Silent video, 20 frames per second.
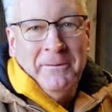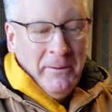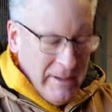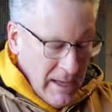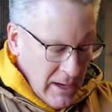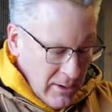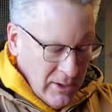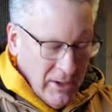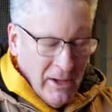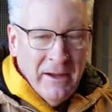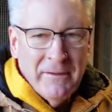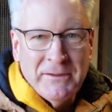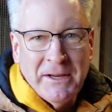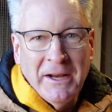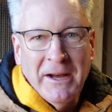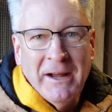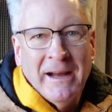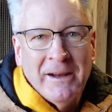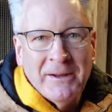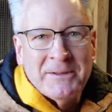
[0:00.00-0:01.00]
without gloves
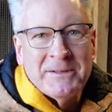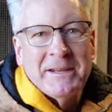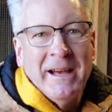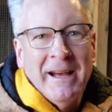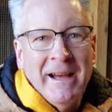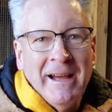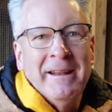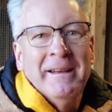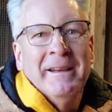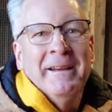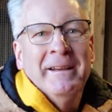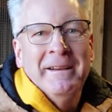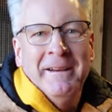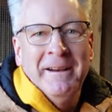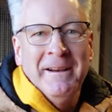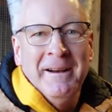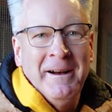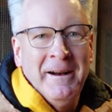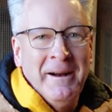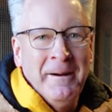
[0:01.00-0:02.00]
on outside,
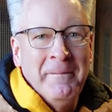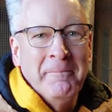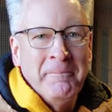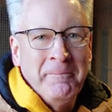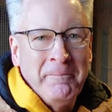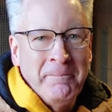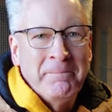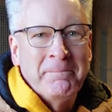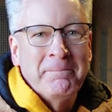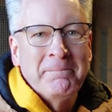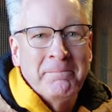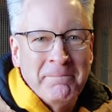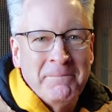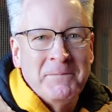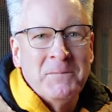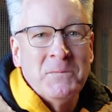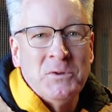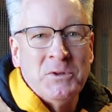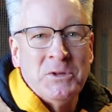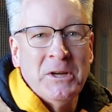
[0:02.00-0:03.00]
um,
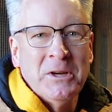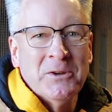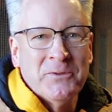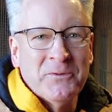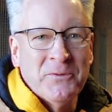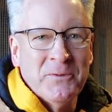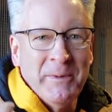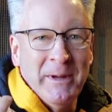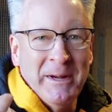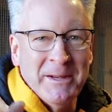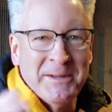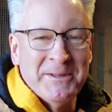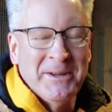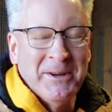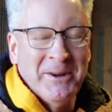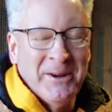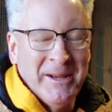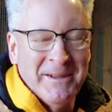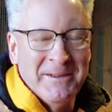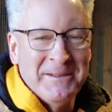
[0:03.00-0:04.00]
Cheers from
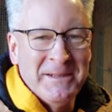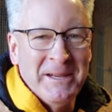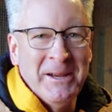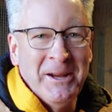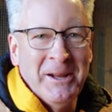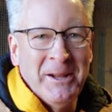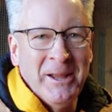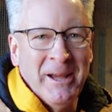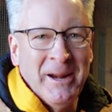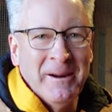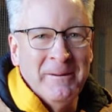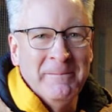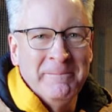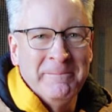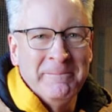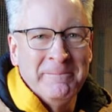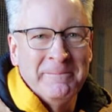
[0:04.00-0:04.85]
Minnesota. See y'all later.